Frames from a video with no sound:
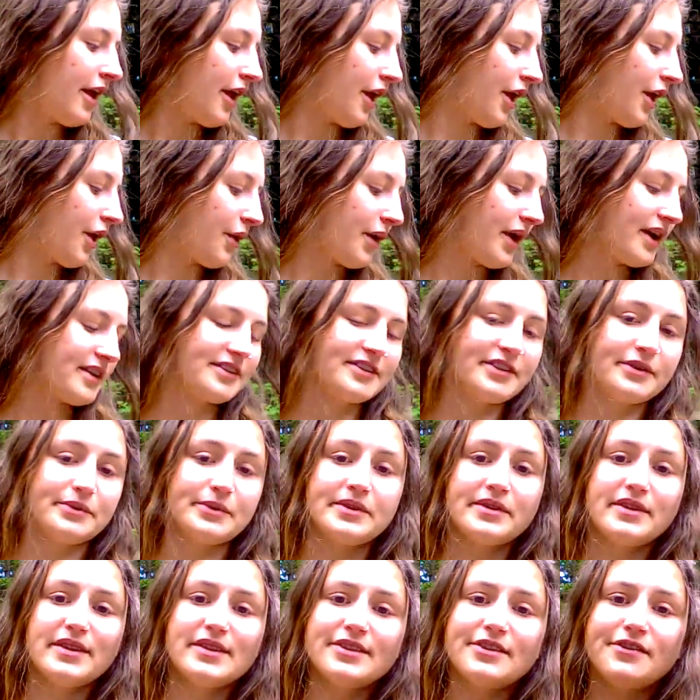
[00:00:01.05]
Okay, so
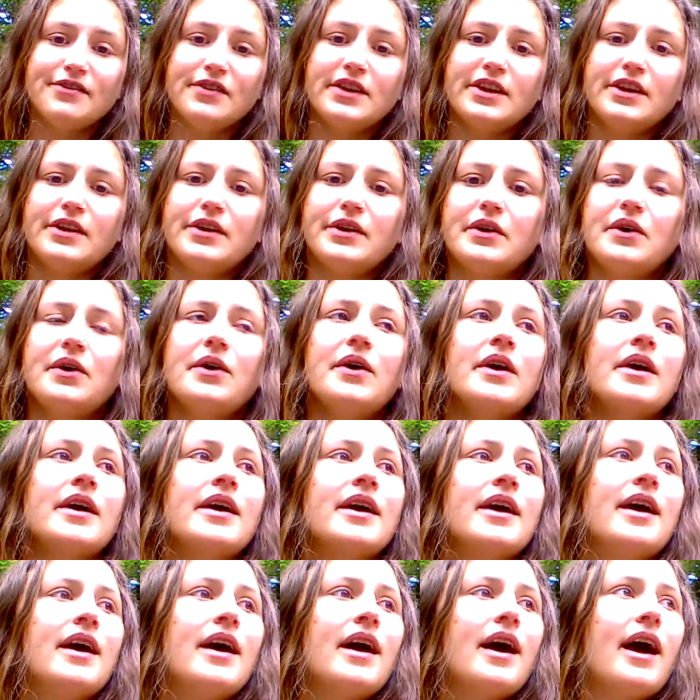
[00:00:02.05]
in this video,
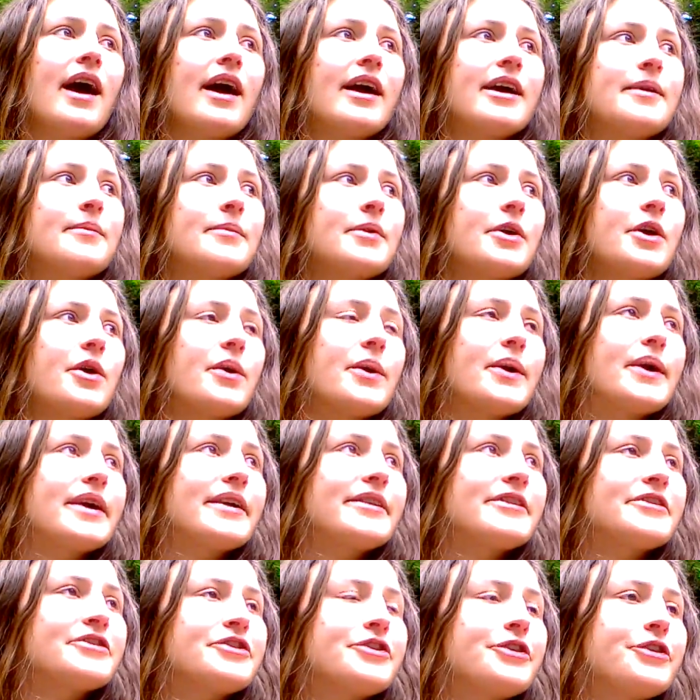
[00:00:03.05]
I am
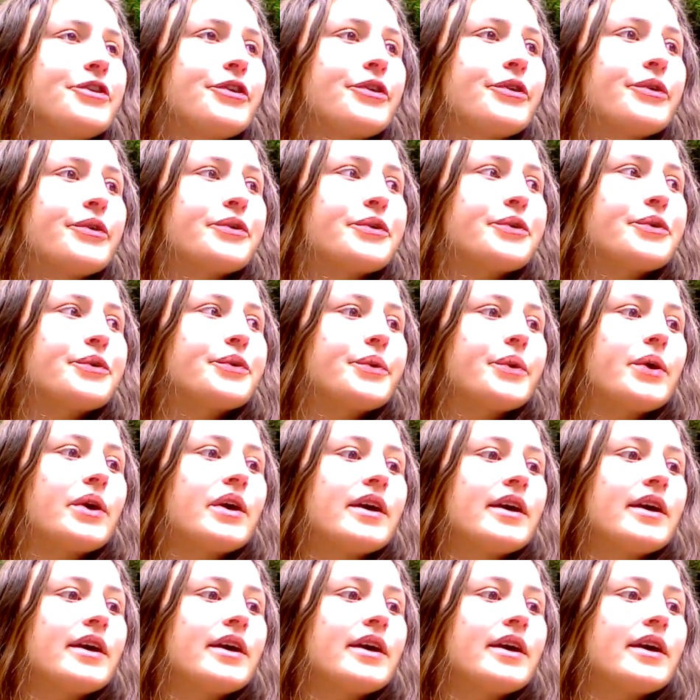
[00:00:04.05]
going to